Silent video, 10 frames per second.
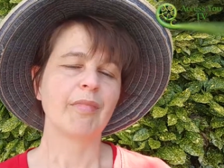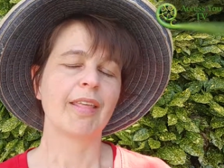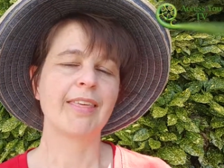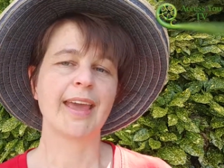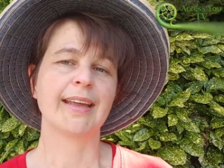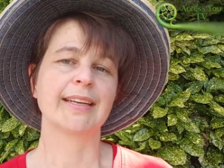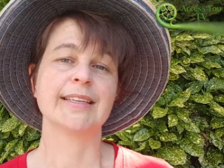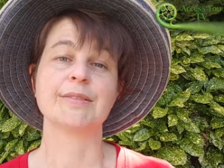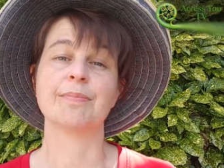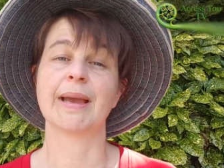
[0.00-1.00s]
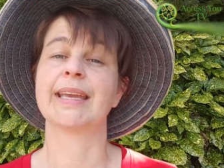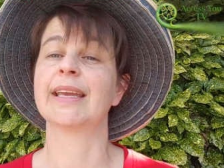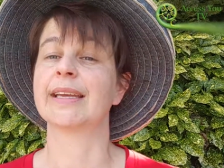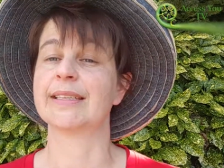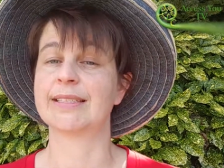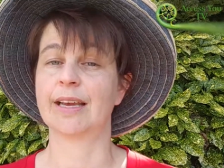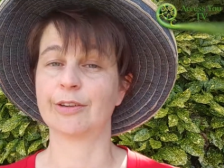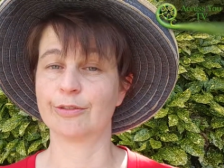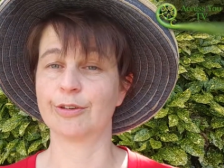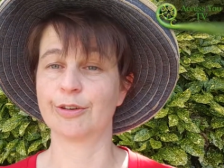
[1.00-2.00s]
that is making it
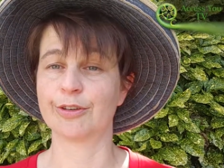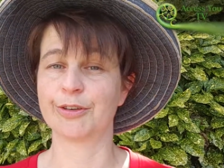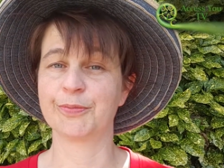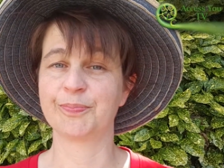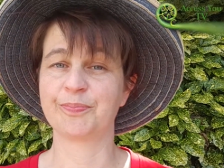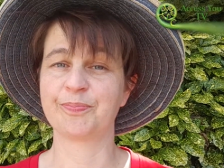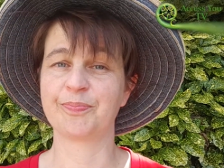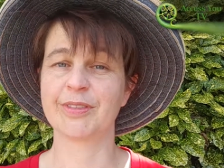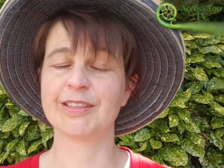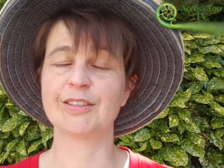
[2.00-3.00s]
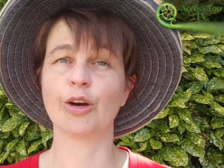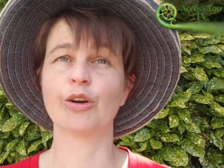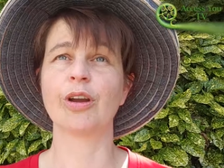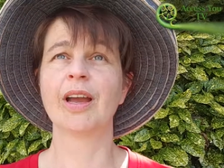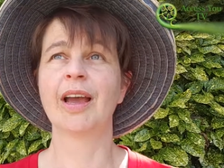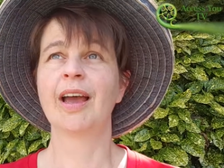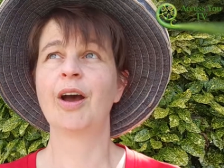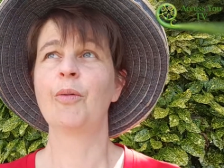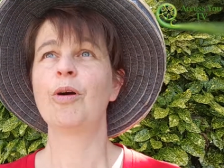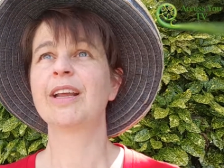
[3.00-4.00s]
sound rude. So
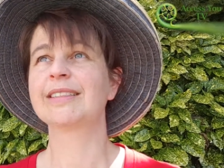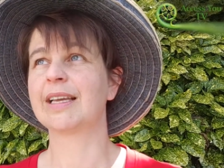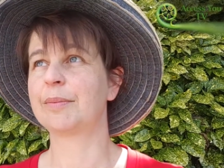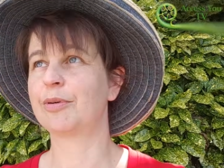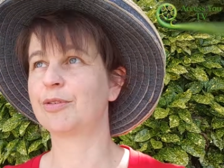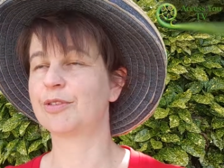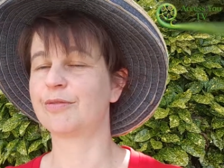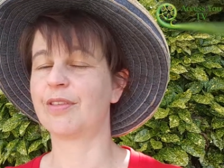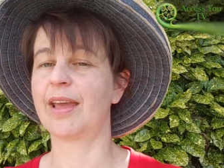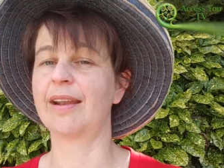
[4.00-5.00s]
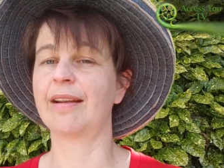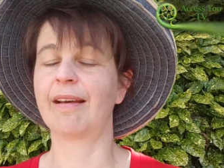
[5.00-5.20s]
what examples of that?